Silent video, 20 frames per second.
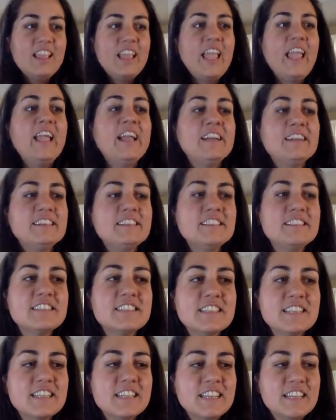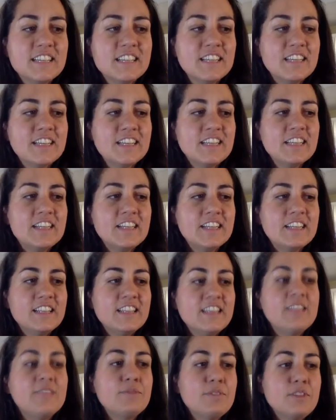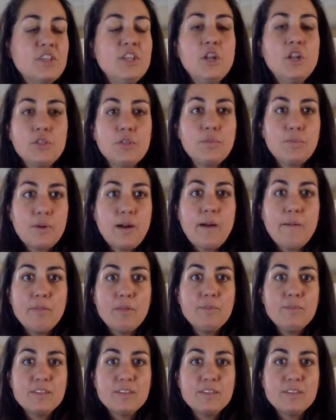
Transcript: And the problem,